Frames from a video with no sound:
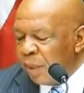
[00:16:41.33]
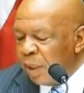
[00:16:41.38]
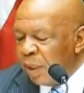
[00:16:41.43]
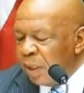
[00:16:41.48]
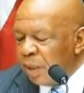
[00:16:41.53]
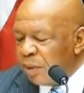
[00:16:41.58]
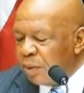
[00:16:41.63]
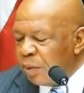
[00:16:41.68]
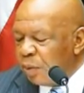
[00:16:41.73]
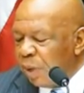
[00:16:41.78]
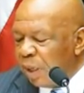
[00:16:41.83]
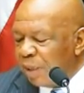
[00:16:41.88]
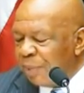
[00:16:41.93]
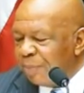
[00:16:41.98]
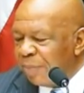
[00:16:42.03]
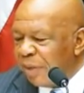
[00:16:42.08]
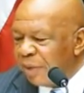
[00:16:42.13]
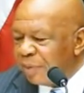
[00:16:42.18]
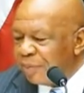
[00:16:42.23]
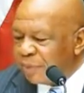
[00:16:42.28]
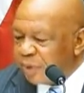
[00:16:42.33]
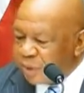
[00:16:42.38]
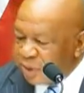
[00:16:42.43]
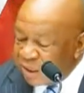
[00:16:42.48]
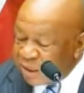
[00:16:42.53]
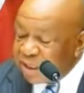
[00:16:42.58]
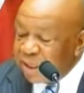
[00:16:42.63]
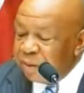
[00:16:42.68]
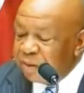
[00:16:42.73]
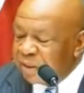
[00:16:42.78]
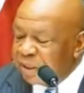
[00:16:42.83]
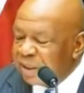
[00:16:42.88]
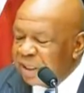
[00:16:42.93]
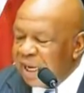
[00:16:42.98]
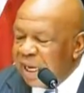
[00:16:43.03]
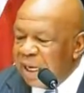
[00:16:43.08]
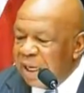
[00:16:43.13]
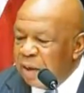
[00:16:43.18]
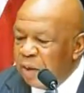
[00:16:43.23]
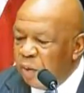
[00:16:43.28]
to this hearing
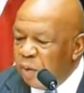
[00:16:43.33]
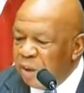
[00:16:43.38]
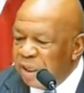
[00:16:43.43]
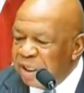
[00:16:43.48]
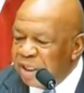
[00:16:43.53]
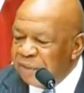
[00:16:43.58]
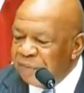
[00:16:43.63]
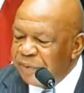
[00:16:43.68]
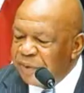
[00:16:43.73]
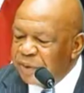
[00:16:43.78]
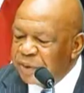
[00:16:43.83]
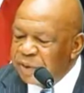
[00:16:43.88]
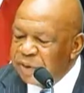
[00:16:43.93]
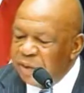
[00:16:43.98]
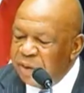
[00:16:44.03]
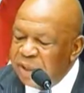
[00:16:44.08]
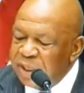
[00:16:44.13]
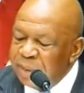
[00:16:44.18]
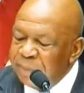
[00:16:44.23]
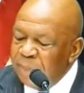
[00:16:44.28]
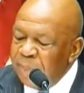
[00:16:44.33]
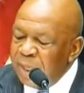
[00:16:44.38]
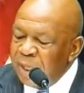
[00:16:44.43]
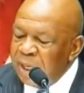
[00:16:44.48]
today or in a future hearing.